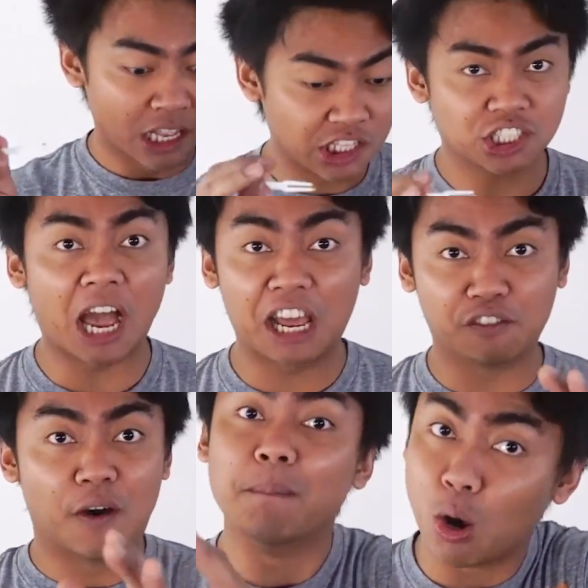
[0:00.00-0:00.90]
inside
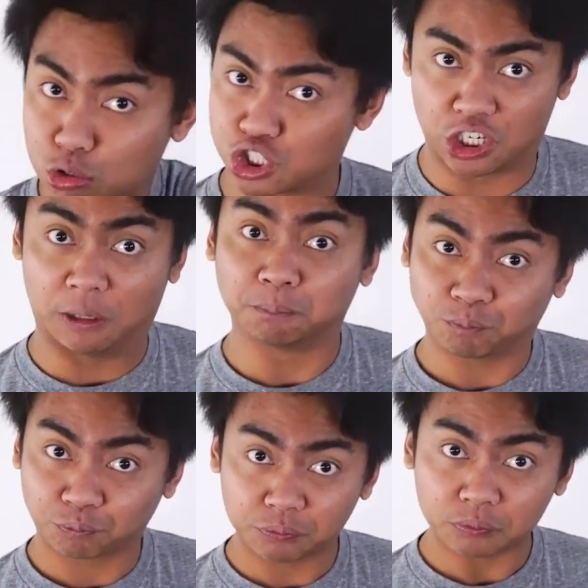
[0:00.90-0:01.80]
of a mochi.
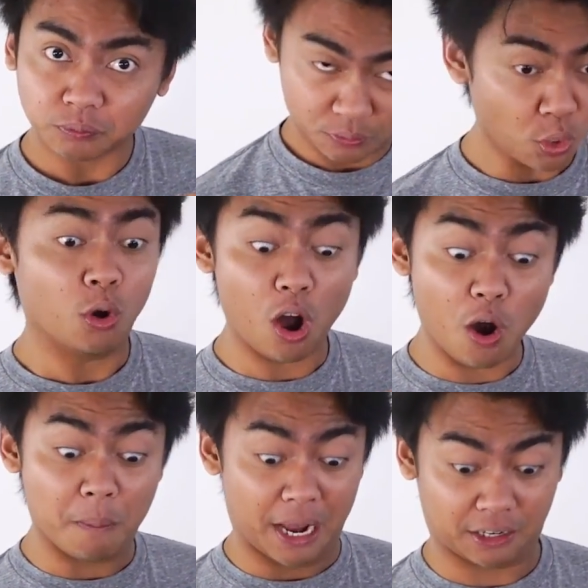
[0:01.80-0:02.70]

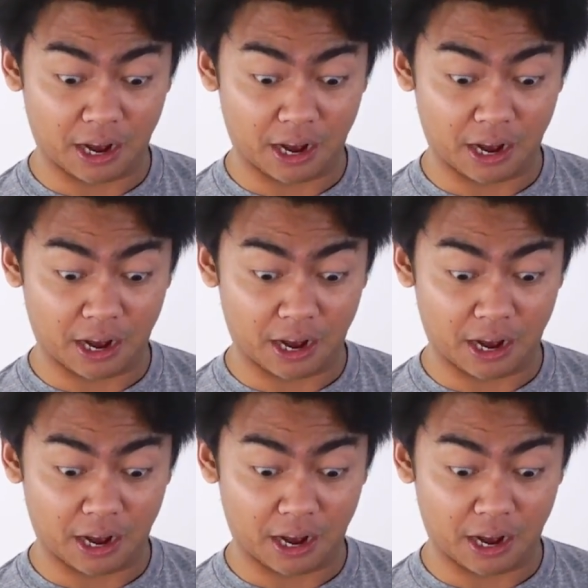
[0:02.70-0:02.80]
Oh my